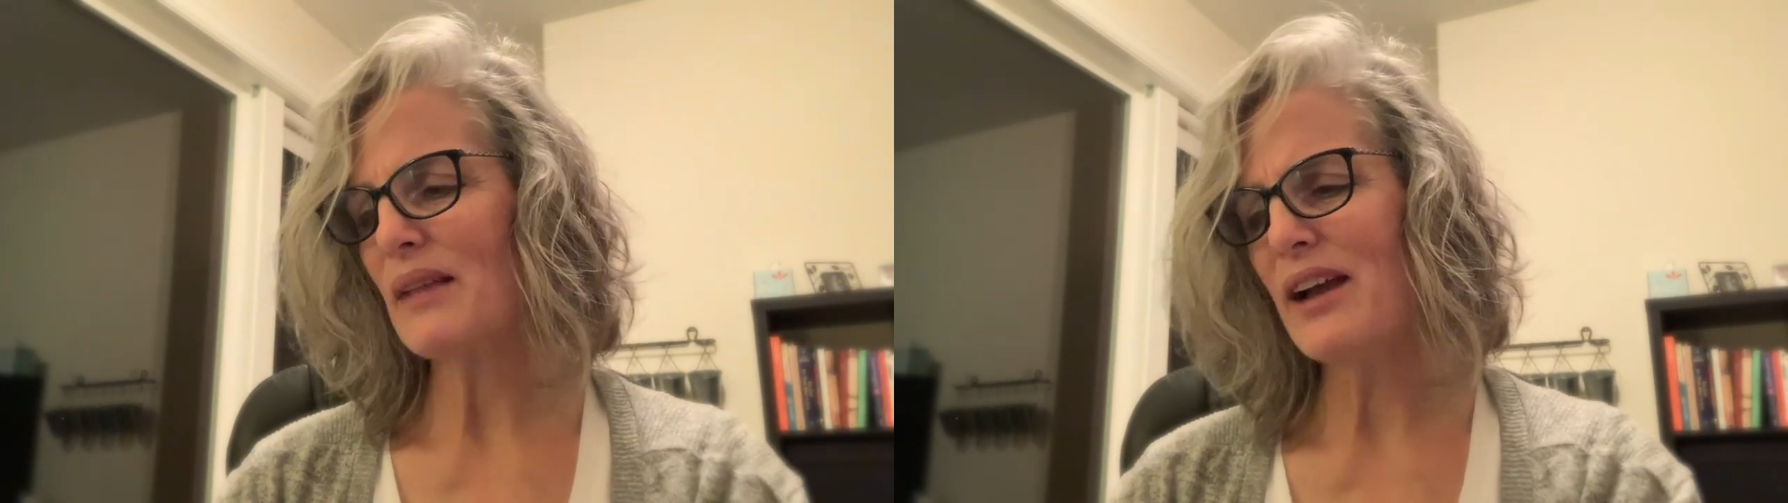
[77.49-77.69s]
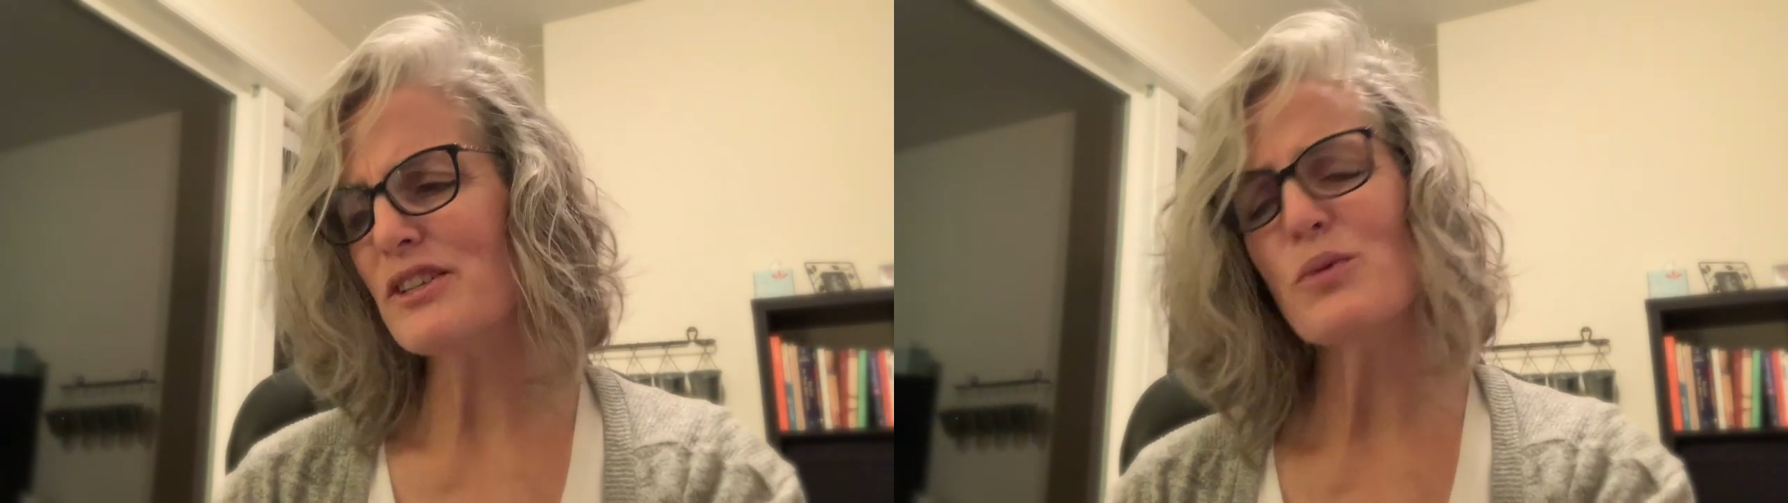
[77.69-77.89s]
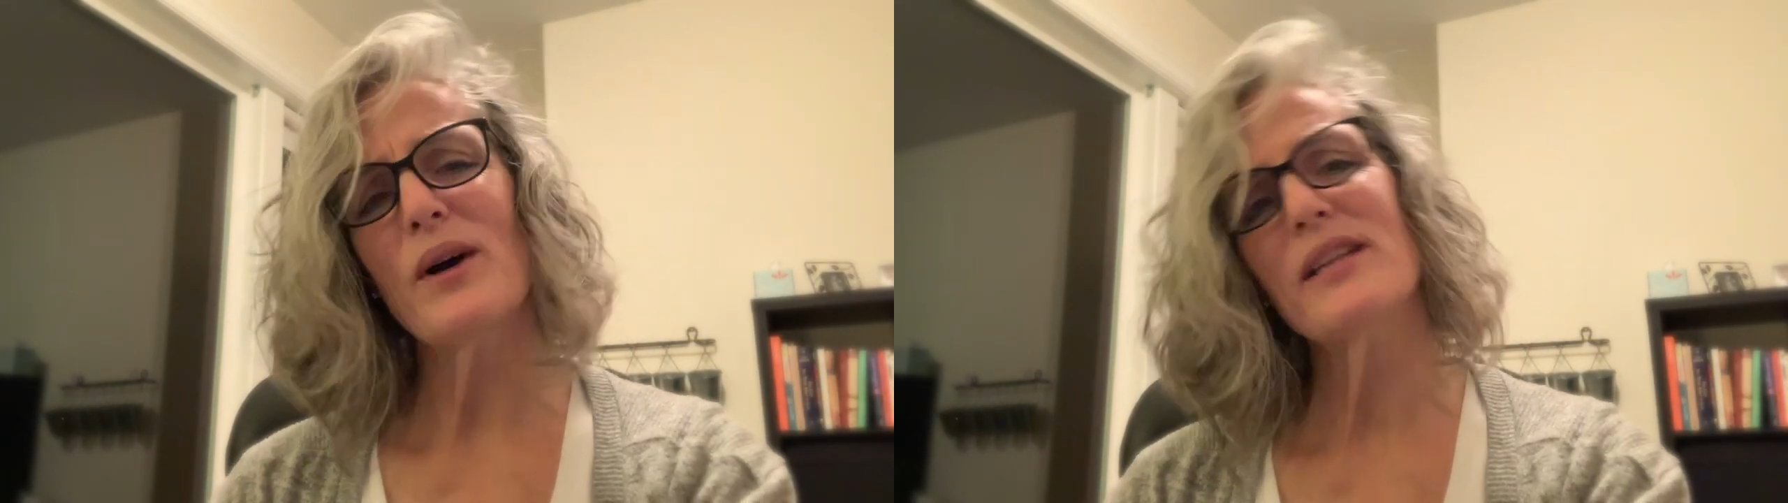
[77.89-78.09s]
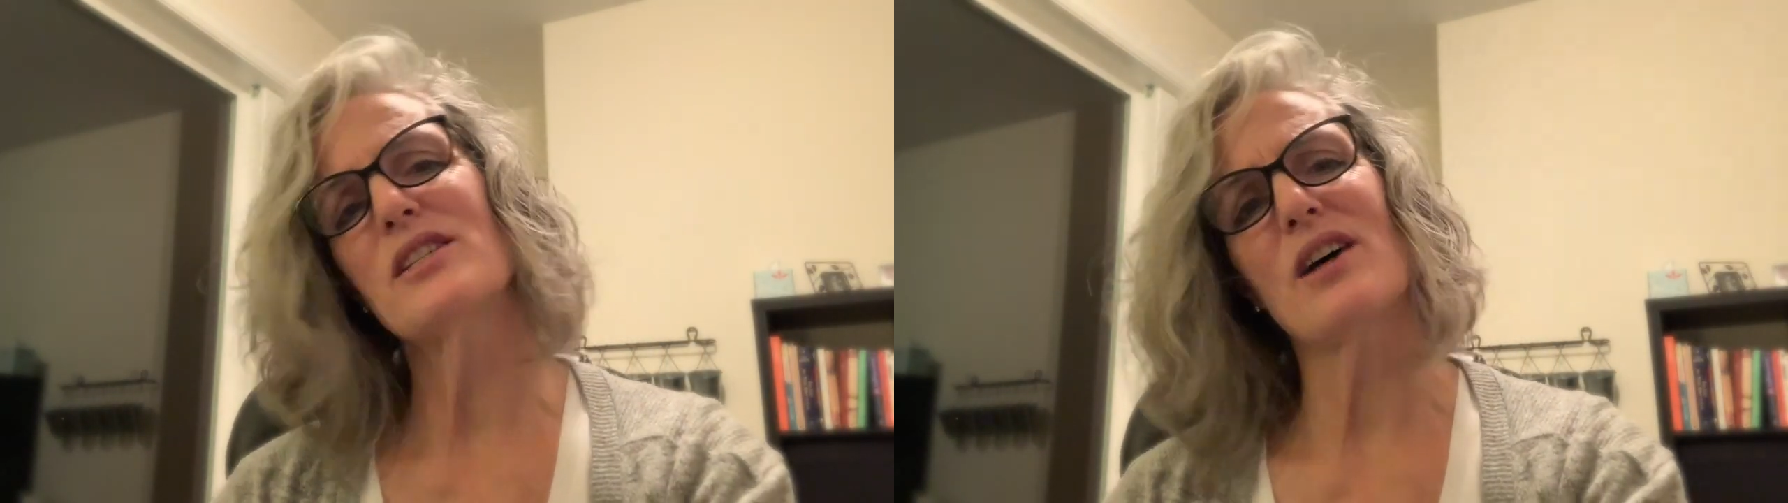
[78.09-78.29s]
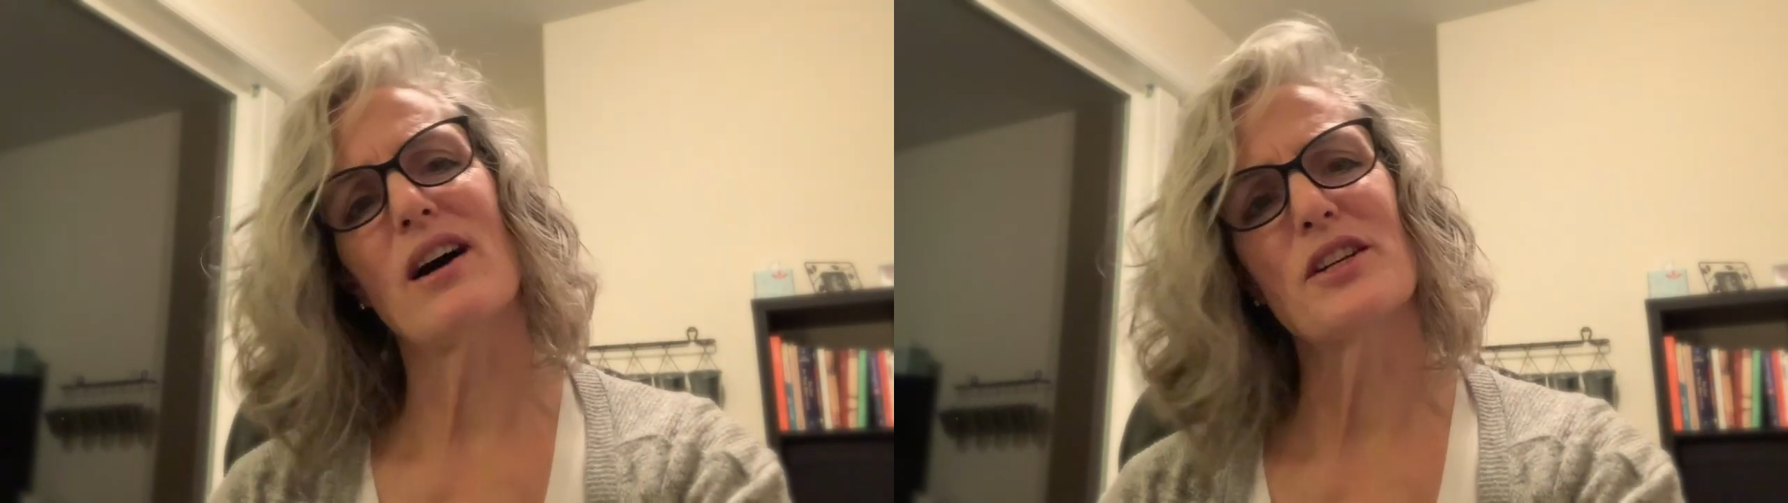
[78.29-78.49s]
I also wanted
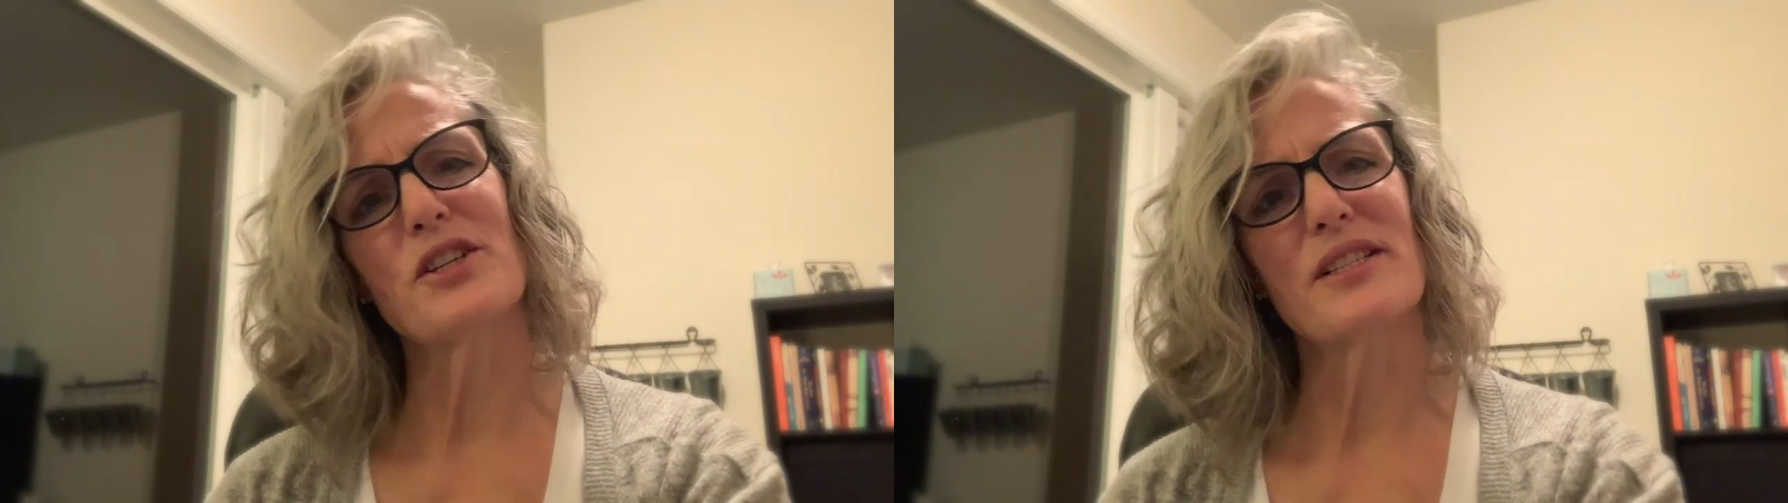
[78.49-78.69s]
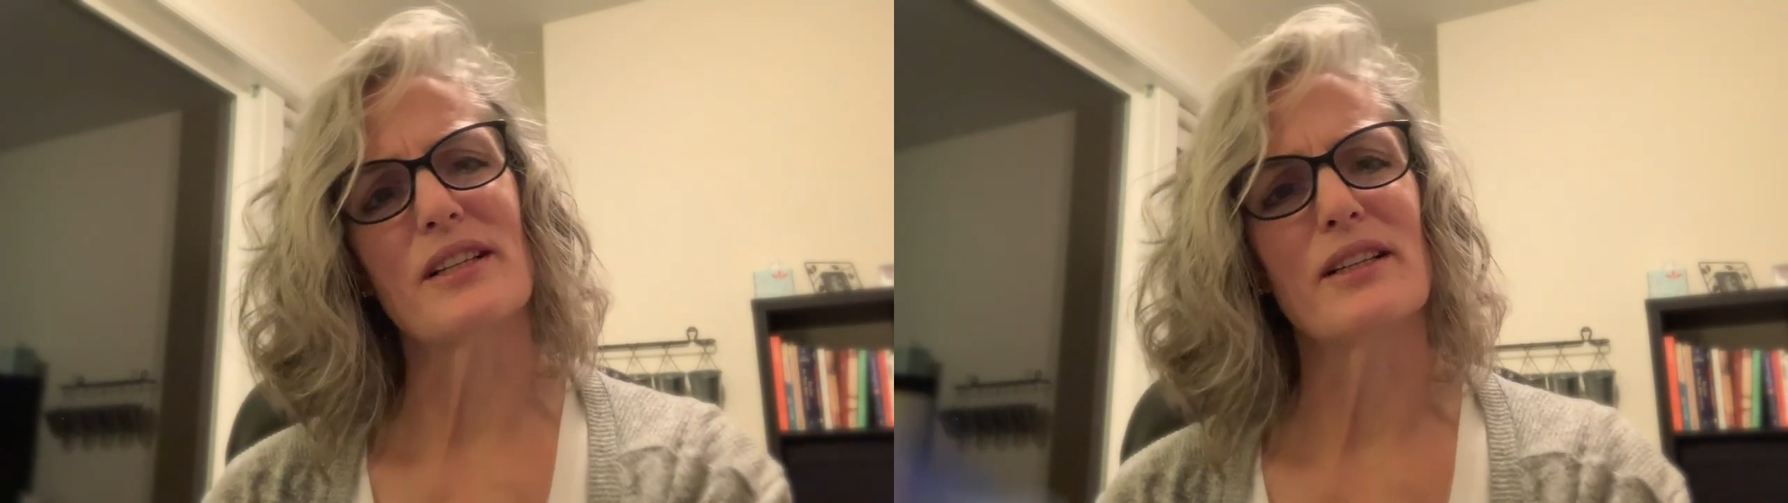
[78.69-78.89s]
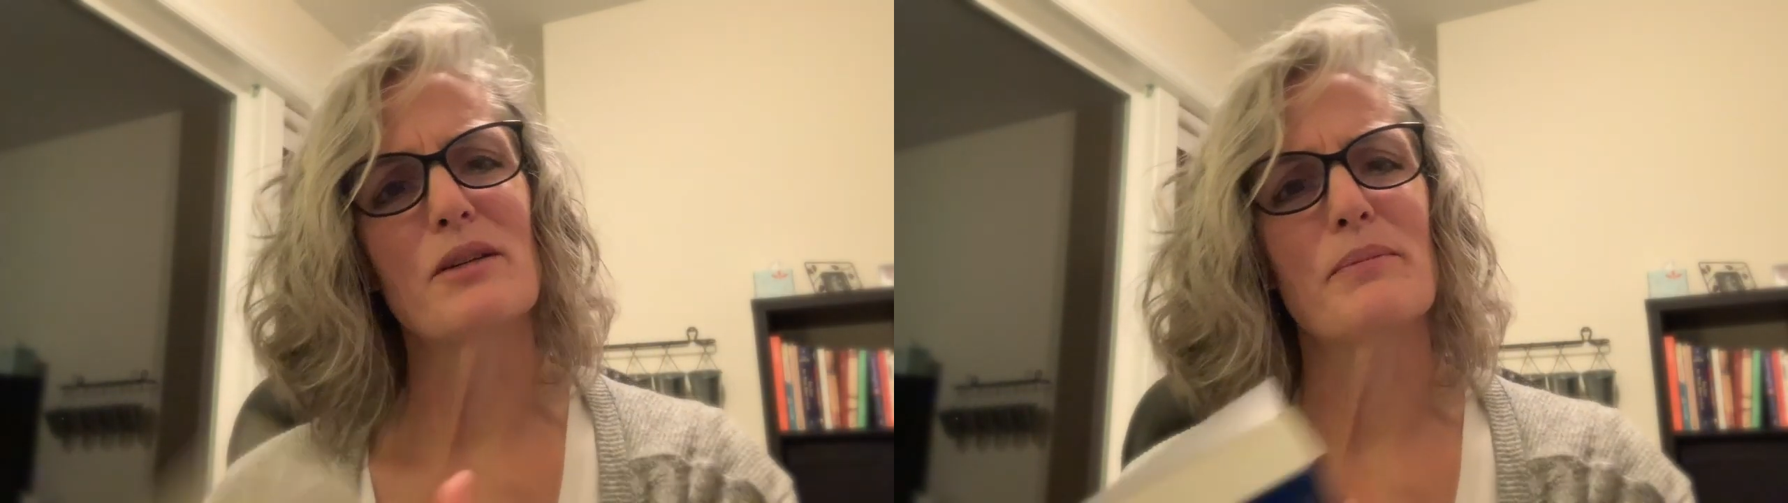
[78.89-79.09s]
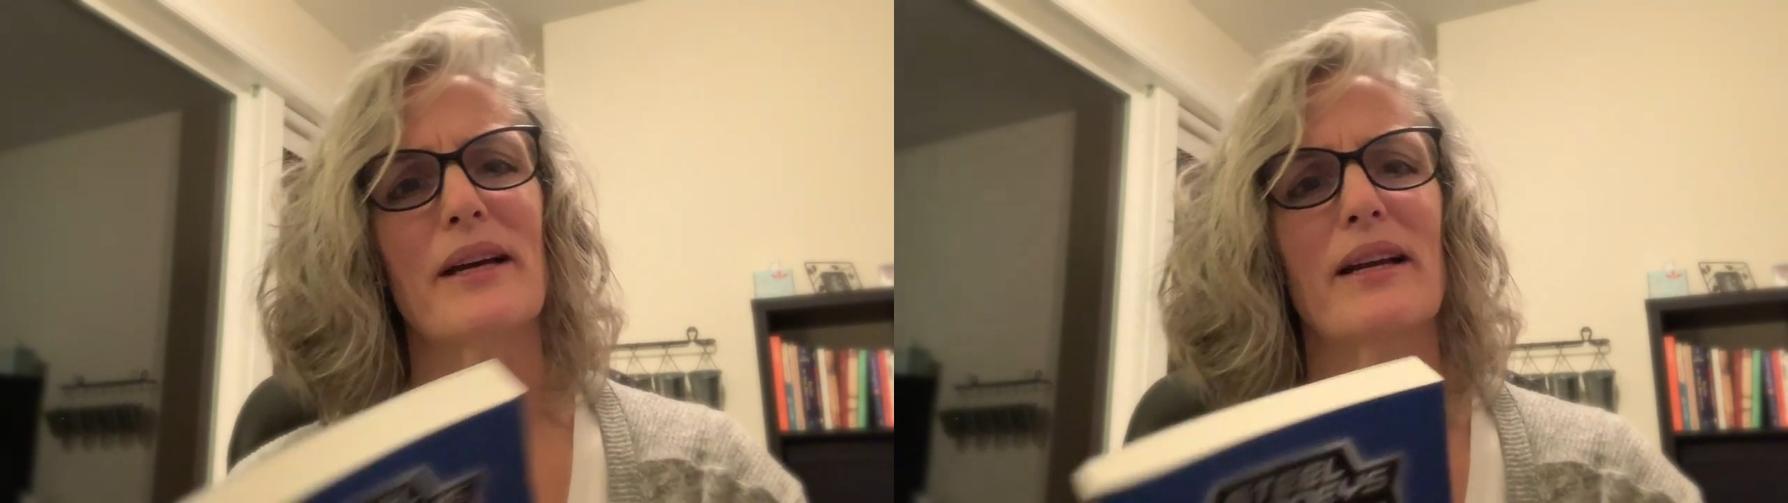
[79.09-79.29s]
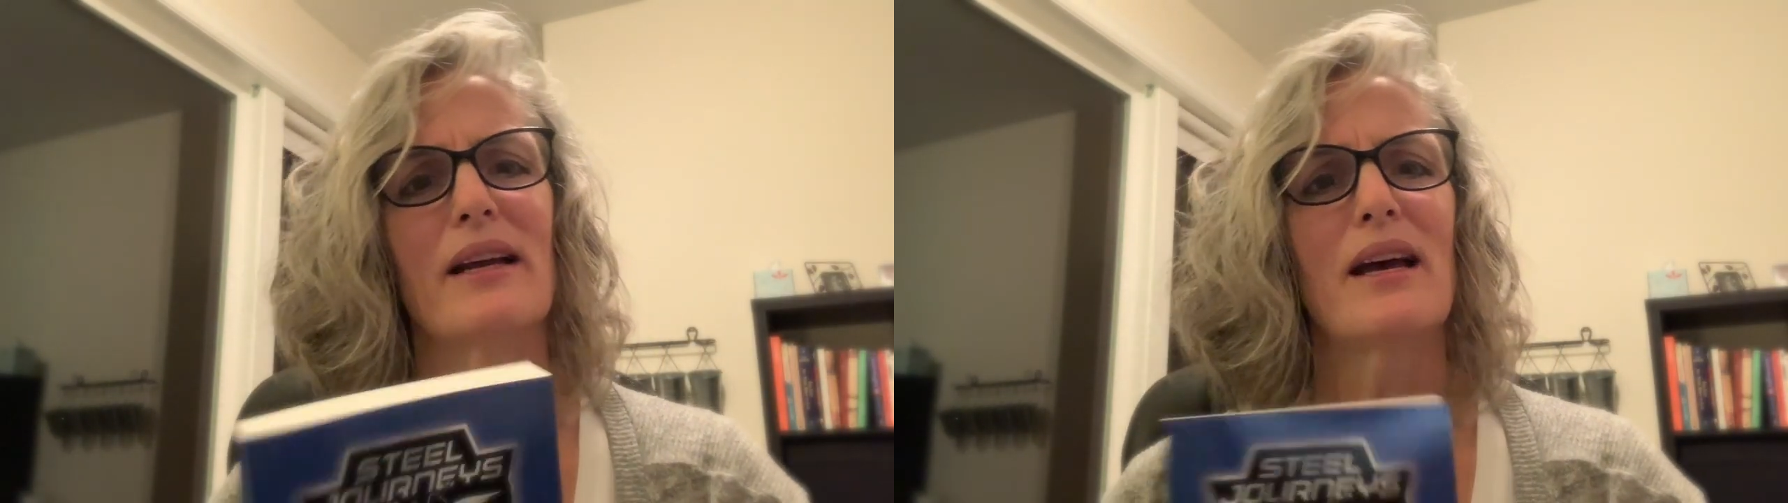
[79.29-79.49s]
to talk just a little
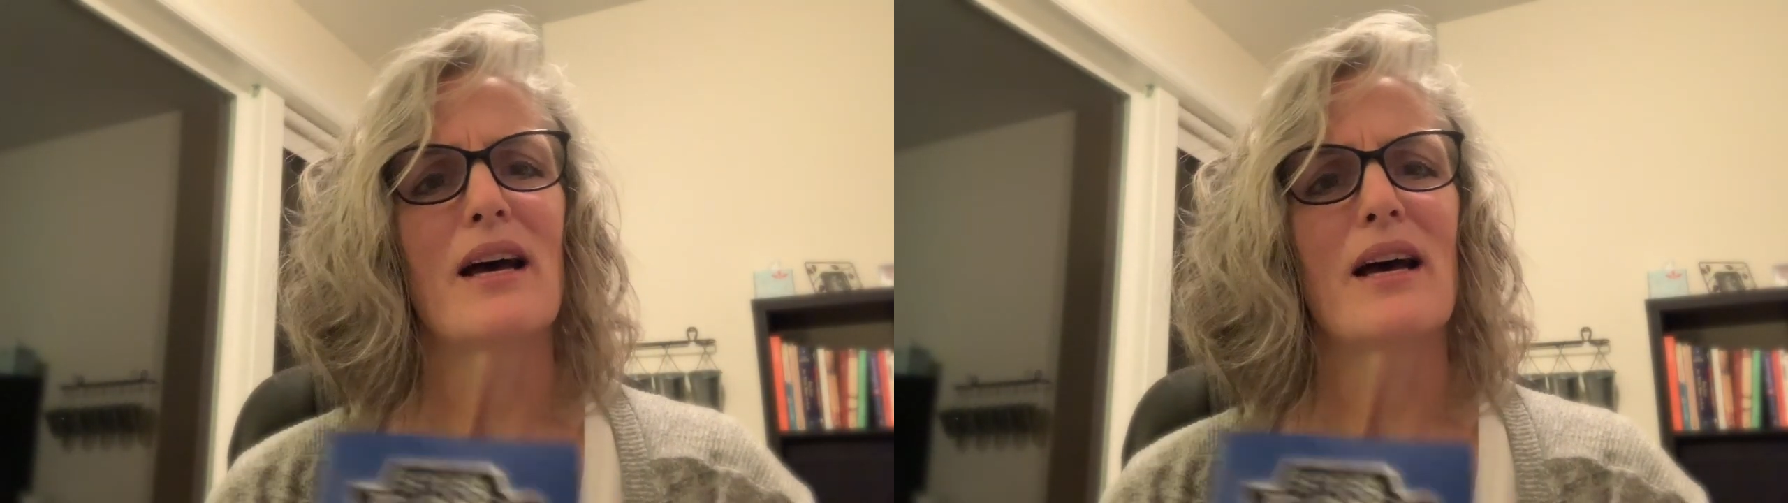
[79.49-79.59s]
bit